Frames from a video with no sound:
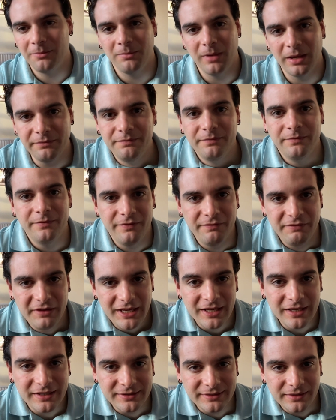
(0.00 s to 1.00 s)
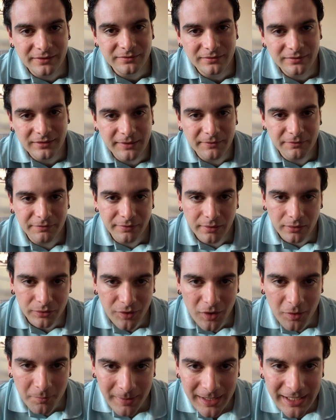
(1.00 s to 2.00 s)
my fears and, and
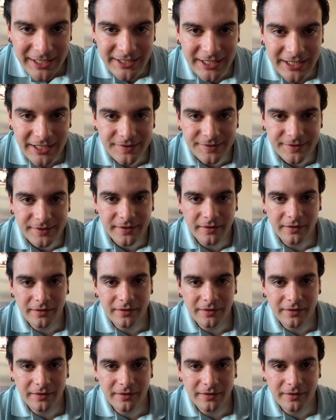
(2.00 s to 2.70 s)
vulnerabilities.